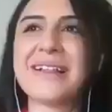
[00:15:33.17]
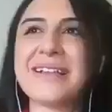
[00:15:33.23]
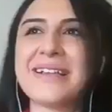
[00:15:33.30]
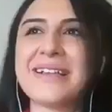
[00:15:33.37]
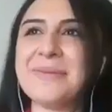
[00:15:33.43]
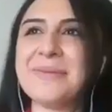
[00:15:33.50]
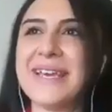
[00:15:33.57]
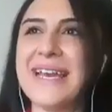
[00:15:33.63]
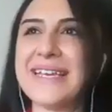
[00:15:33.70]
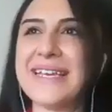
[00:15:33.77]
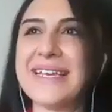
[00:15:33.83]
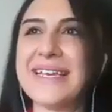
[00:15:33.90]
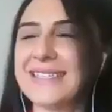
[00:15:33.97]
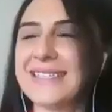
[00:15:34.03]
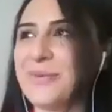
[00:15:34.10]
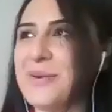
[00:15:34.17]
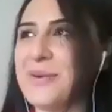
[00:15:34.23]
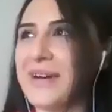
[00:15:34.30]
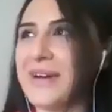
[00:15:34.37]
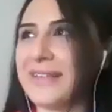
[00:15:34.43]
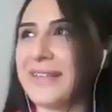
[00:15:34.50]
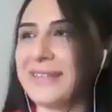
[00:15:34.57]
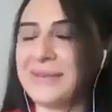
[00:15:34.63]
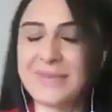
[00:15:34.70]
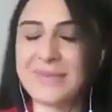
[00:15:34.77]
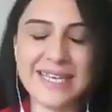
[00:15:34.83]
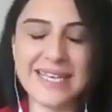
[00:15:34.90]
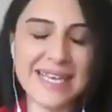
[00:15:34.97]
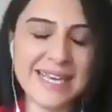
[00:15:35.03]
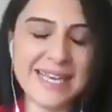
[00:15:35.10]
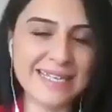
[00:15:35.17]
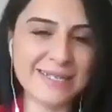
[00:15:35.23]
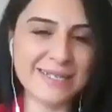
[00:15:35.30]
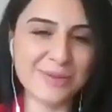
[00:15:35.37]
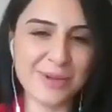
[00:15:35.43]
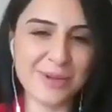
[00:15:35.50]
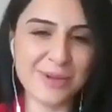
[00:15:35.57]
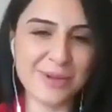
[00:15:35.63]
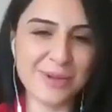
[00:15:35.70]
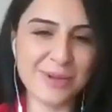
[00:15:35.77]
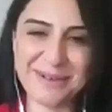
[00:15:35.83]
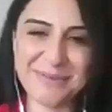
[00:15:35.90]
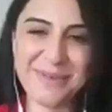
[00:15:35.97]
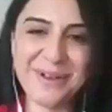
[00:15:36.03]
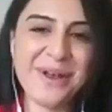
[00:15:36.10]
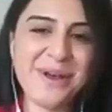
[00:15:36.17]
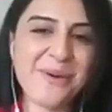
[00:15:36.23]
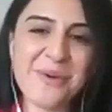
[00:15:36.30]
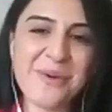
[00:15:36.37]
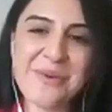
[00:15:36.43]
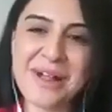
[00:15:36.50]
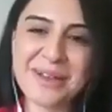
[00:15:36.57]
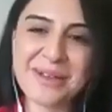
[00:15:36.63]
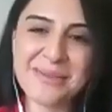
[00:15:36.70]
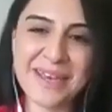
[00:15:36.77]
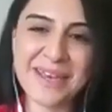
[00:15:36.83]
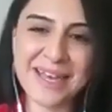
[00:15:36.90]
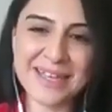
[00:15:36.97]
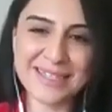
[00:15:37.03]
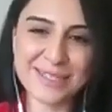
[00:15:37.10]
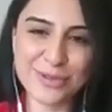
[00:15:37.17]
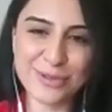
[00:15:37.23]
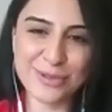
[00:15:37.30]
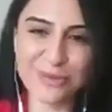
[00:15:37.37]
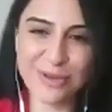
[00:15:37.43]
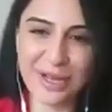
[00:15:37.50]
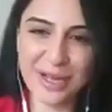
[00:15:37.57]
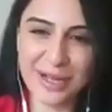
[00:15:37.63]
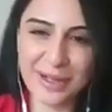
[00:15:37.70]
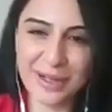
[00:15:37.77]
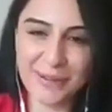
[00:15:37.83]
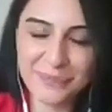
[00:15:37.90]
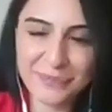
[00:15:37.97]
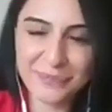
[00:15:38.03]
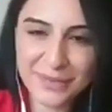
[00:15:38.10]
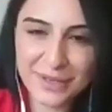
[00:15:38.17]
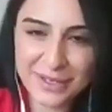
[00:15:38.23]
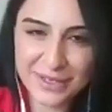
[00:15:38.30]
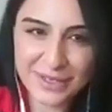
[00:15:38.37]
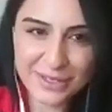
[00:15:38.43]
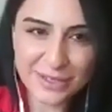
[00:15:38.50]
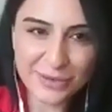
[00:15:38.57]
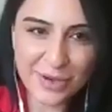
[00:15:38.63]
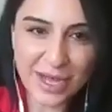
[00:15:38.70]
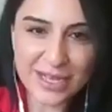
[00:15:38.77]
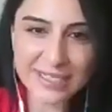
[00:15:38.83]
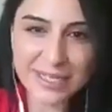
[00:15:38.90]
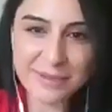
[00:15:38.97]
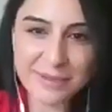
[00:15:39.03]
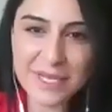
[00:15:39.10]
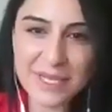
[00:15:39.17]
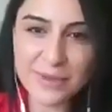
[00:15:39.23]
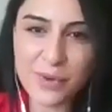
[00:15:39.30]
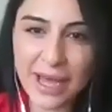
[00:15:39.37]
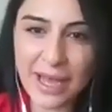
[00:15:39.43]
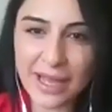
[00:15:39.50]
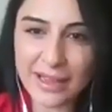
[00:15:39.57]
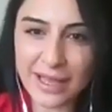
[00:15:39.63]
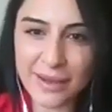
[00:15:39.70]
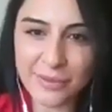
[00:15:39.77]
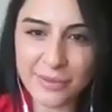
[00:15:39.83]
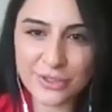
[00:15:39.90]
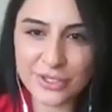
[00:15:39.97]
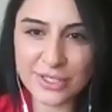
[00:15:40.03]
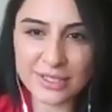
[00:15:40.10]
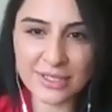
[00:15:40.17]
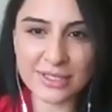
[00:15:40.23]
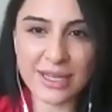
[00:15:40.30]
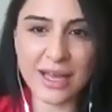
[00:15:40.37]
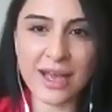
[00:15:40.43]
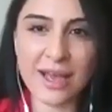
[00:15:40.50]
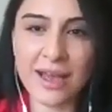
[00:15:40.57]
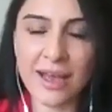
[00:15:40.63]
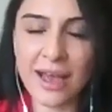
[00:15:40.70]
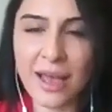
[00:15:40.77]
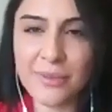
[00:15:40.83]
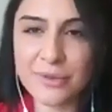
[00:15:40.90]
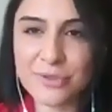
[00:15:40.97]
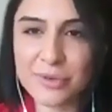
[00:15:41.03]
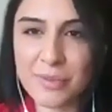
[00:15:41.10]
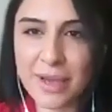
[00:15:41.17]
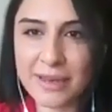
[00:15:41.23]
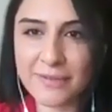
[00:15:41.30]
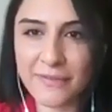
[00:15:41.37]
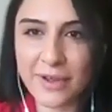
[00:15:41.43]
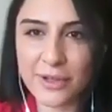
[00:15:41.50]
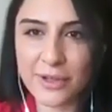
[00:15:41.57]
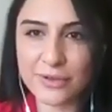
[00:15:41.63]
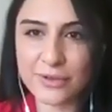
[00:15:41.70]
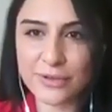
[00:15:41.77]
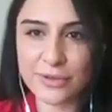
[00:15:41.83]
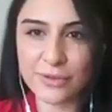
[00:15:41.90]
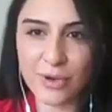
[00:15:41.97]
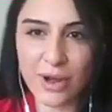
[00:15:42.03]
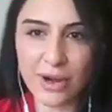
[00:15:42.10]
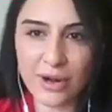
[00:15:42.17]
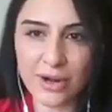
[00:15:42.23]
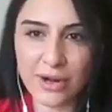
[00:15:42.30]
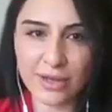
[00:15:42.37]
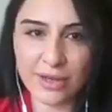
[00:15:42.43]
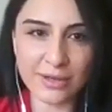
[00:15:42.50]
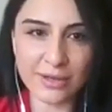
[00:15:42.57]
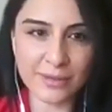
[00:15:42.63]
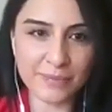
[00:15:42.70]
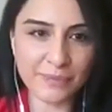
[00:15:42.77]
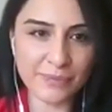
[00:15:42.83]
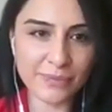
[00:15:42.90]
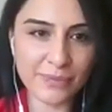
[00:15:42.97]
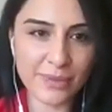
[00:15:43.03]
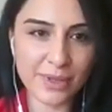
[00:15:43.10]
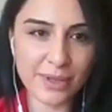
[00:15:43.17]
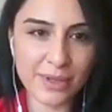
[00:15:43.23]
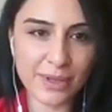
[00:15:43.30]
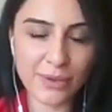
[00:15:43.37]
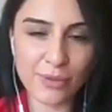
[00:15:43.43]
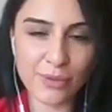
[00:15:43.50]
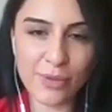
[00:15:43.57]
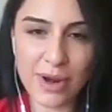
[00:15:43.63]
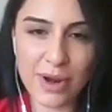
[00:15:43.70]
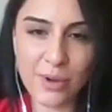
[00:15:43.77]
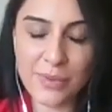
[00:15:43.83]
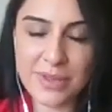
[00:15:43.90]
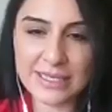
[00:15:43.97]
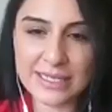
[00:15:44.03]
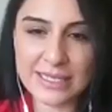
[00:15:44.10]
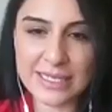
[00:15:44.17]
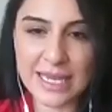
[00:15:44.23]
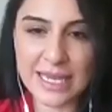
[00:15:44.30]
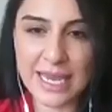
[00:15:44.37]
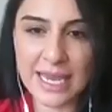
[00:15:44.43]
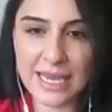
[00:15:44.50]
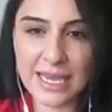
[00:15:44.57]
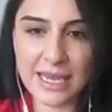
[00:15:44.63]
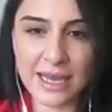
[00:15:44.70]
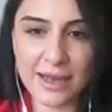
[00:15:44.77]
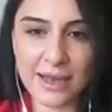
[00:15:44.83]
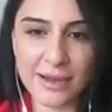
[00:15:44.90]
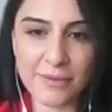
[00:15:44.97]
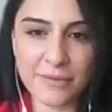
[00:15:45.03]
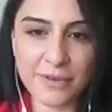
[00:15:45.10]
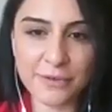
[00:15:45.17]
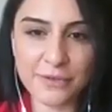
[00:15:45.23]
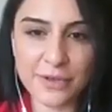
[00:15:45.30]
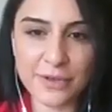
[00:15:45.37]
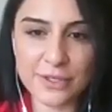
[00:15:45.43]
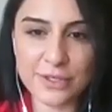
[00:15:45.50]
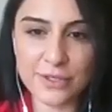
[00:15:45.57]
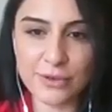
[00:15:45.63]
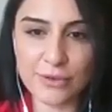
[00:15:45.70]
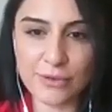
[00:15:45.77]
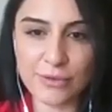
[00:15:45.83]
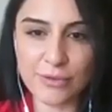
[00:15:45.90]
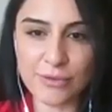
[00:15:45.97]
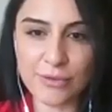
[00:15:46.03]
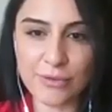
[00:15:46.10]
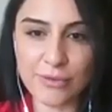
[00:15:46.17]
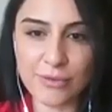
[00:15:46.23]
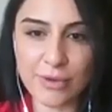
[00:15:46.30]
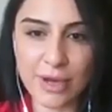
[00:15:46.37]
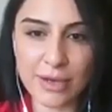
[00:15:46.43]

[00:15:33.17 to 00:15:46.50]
guests. We welcome kids. We welcome guests to us. And meanwhile, I would remind fellows who are with us today. Feel free to